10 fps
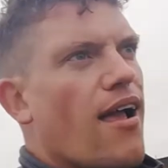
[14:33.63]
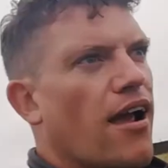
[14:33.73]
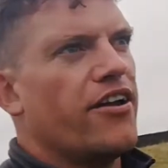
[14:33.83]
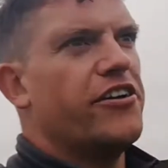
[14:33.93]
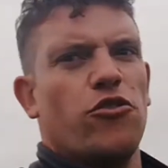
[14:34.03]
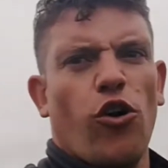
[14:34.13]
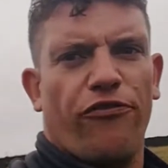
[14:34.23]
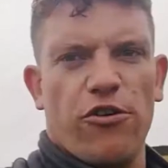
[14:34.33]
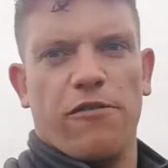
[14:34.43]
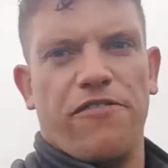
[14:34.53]
You'll go
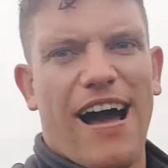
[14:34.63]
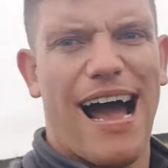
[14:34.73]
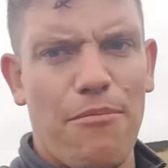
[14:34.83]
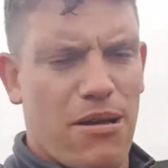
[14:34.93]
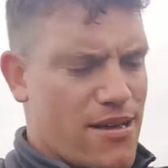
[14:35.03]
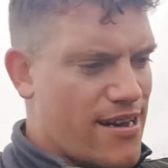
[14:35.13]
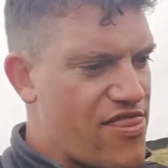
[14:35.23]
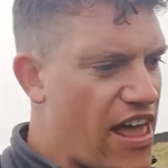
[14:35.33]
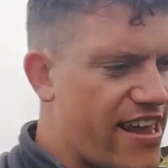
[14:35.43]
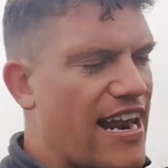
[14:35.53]
through a farm and
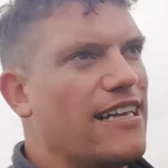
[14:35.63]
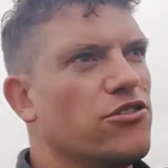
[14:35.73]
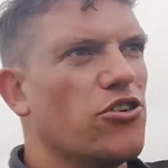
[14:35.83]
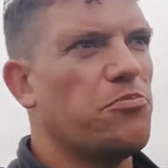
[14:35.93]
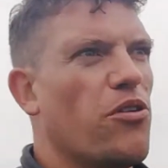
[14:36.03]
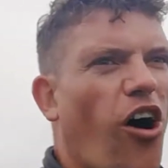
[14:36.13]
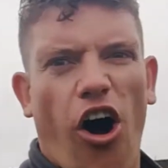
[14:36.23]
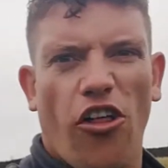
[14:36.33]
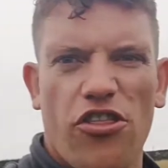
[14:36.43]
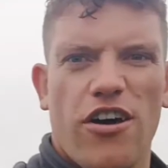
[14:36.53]
then you'll end up
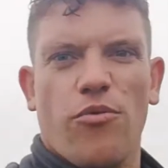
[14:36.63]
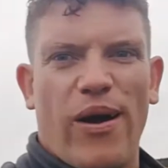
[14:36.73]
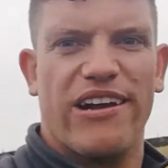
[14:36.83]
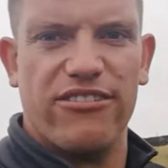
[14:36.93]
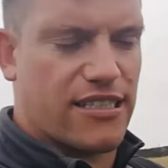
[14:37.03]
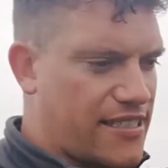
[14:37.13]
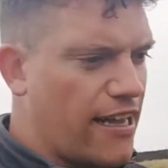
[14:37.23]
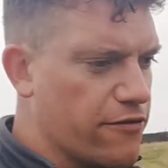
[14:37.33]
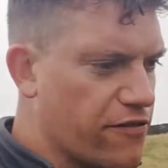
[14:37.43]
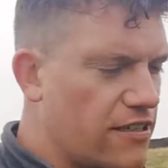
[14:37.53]
on the weir
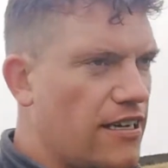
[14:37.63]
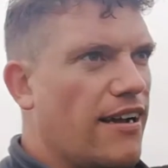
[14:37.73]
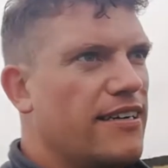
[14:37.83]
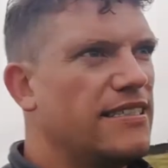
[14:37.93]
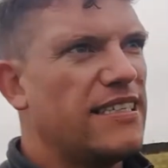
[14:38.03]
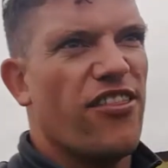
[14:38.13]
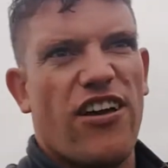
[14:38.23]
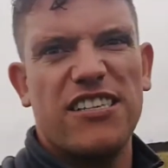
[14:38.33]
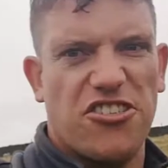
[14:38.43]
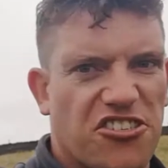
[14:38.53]
itself.
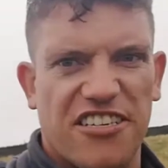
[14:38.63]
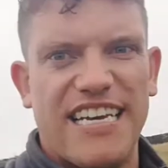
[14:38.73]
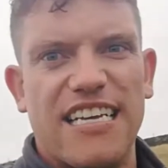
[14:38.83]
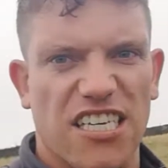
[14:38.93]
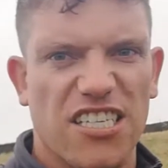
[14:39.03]
Then it's just an easy